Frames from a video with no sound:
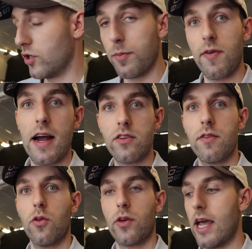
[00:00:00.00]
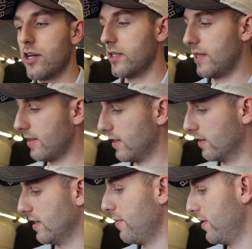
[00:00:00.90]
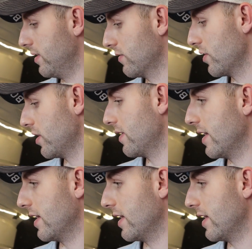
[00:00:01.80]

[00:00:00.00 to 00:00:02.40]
supervisor of the location that the containment is good,